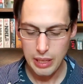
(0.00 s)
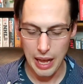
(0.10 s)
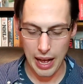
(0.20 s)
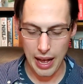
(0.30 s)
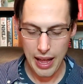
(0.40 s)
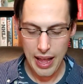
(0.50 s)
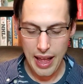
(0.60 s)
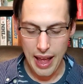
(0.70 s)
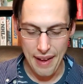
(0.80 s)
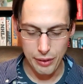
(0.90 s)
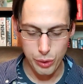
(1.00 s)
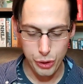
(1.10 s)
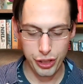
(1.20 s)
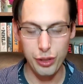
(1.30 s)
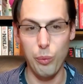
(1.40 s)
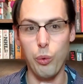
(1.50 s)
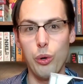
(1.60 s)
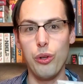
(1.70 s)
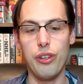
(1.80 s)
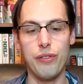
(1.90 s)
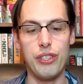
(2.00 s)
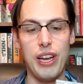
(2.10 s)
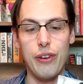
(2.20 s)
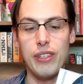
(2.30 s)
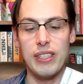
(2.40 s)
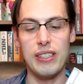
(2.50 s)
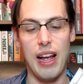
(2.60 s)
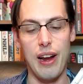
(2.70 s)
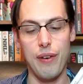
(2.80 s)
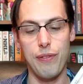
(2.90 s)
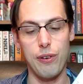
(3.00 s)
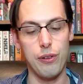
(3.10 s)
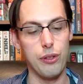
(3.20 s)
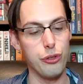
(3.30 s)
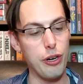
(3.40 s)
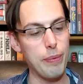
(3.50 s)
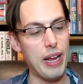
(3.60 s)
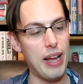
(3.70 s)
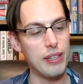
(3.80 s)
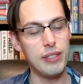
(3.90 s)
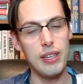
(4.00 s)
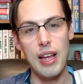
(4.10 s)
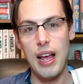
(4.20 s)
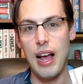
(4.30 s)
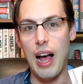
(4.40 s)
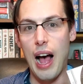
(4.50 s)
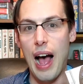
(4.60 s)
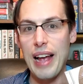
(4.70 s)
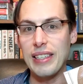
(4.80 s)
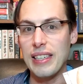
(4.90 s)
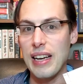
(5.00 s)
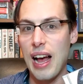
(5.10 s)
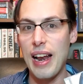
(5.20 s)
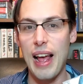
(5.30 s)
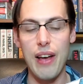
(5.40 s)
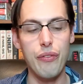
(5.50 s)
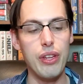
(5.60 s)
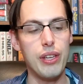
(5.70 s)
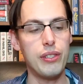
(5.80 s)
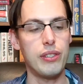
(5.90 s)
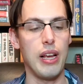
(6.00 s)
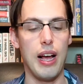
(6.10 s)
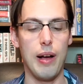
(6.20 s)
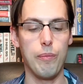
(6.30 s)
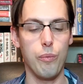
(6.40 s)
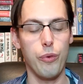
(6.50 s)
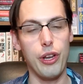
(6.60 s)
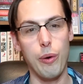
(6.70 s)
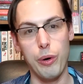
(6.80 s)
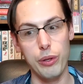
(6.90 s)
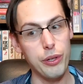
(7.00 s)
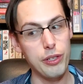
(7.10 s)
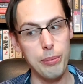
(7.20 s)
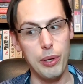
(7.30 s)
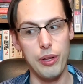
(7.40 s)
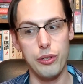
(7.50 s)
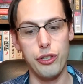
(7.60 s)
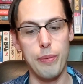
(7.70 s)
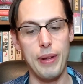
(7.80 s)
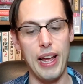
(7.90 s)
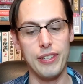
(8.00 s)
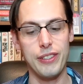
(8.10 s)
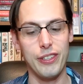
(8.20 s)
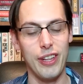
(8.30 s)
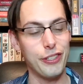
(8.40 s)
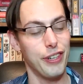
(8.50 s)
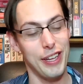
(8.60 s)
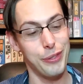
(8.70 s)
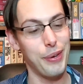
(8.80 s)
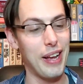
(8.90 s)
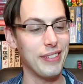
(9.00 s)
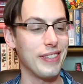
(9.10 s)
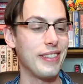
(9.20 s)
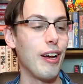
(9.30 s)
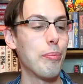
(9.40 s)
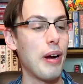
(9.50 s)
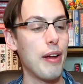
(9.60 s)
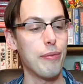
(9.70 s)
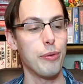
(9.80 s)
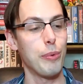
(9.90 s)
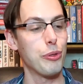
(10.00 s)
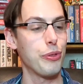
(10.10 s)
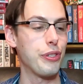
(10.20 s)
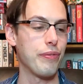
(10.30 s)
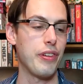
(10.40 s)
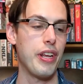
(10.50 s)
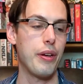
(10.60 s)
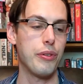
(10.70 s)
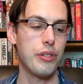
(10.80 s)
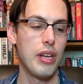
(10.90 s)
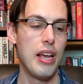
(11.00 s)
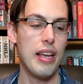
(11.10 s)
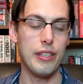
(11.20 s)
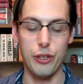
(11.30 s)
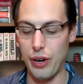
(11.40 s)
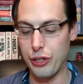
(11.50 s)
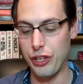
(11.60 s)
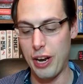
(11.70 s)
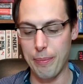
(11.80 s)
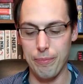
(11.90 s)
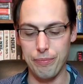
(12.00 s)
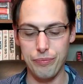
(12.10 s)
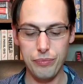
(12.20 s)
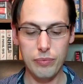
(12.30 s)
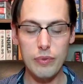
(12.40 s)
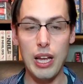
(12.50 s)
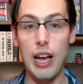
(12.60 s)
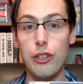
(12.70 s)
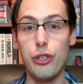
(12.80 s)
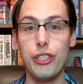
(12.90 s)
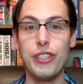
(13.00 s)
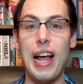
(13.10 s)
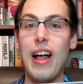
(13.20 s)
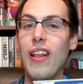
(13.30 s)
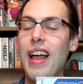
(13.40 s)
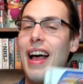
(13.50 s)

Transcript: Uh, Evolution, The World of Sacred Desire for the Dreamcast. Uh, I did not have this. Um, you know, we were looking to build on the Dreamcast collection, as you guys can tell probably from the most recent videos. It's in great shape. Uh, Trick Style,